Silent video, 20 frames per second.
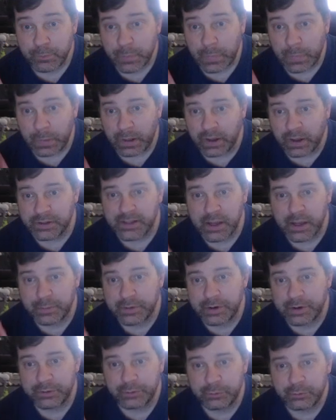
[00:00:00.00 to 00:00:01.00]
untap
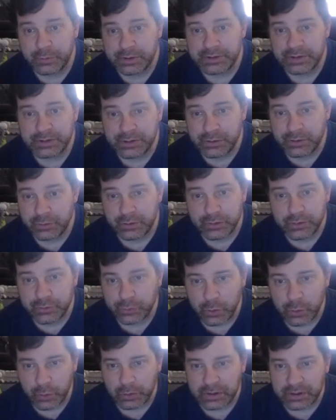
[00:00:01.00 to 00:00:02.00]
another creature you
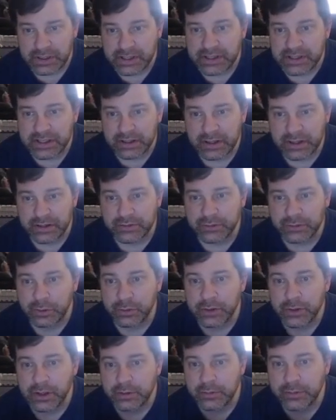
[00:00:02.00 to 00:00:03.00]
control, and until end of turn,
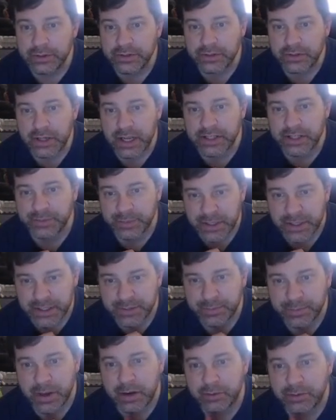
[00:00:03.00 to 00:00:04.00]
that creature has base
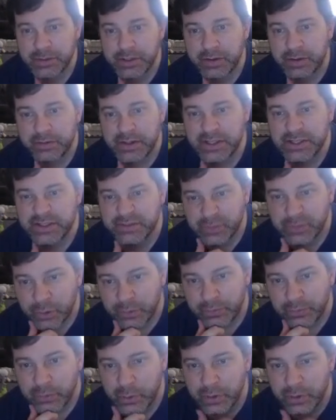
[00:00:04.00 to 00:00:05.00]
power and toughness
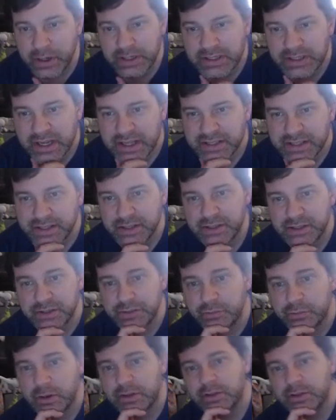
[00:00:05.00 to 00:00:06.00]
4/4 and gains
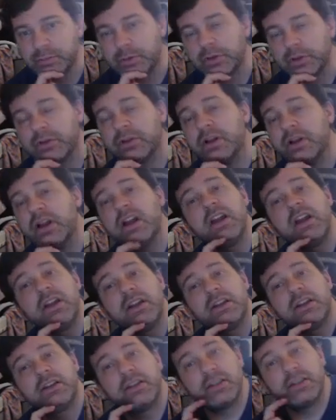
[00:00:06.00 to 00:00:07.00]
indestructible.
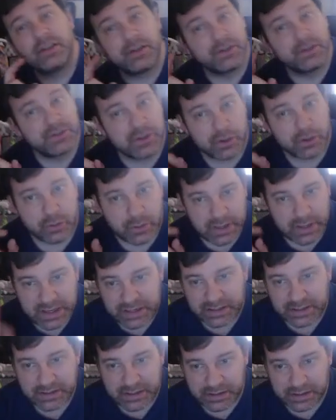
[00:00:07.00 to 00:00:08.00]
So
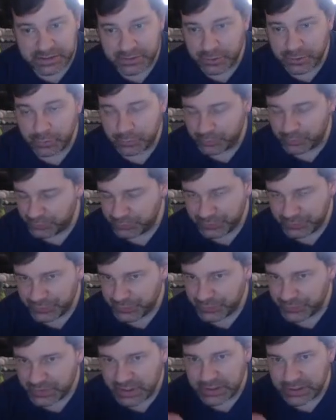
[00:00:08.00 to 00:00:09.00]
to
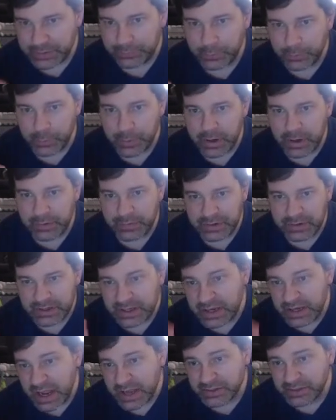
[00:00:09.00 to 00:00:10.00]
give the full benefit, it
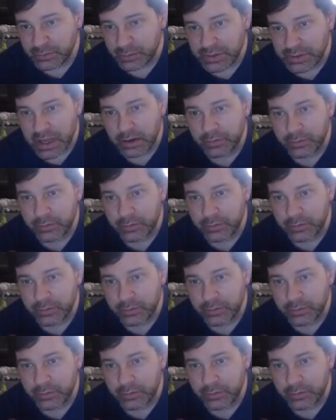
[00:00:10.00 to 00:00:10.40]
has to attack for